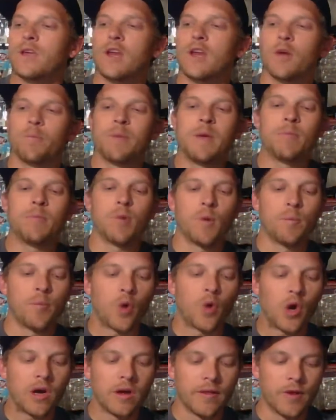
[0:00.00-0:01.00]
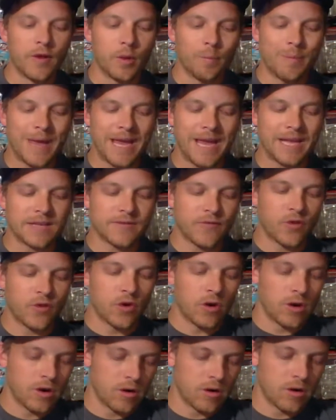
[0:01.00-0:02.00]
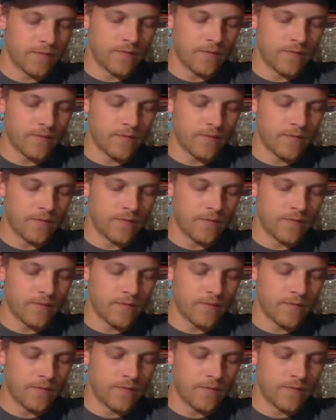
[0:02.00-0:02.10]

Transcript: know people boil their baits for